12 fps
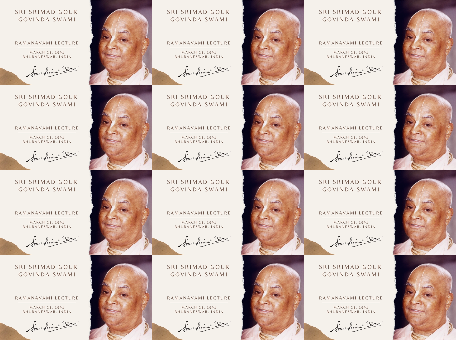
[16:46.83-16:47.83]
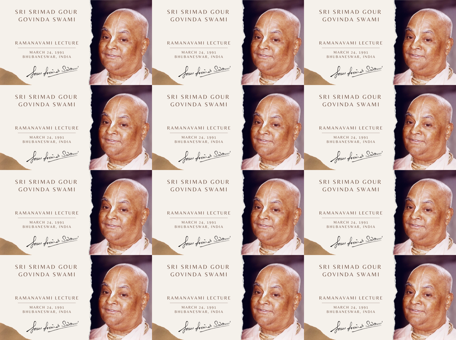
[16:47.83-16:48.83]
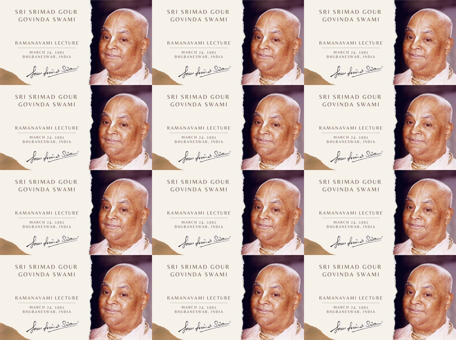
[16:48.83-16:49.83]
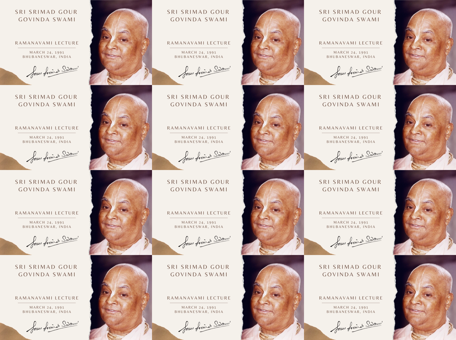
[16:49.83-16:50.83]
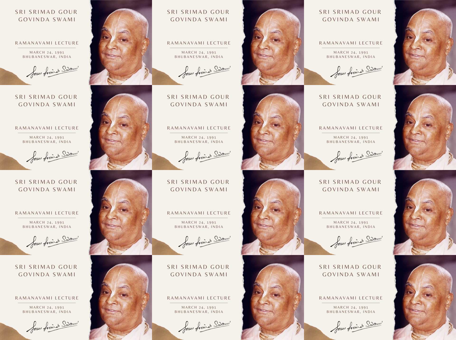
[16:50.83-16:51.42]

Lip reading: The face doesn't move, so there is nothing to read.